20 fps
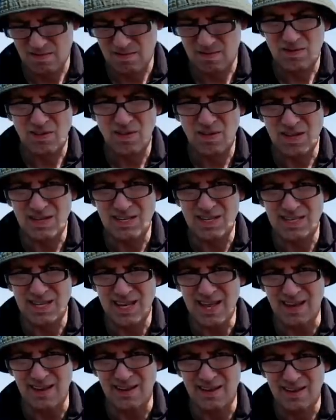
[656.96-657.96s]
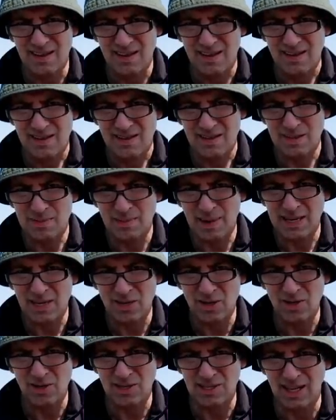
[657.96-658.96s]
So this is it. This is my
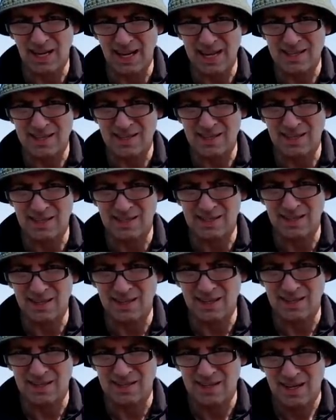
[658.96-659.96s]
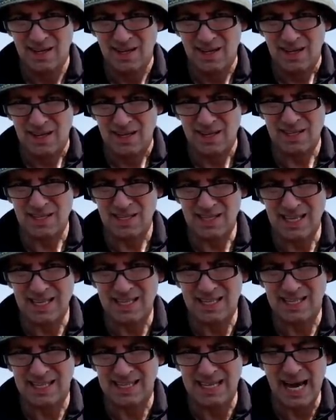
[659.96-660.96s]
go-to lens these days. This is
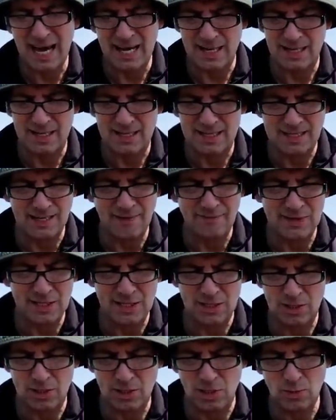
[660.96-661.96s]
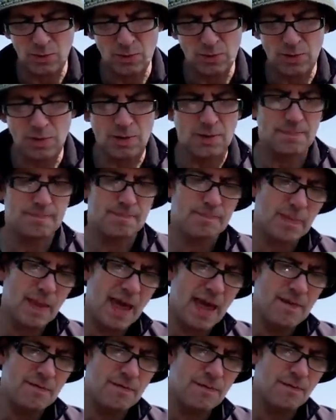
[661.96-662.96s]
the Canon 70-200
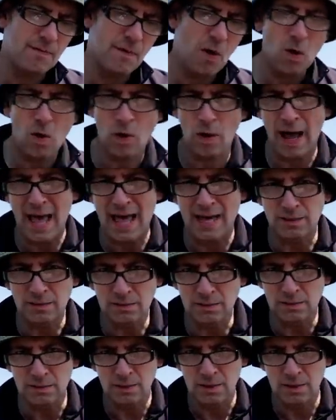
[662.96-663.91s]
f4L.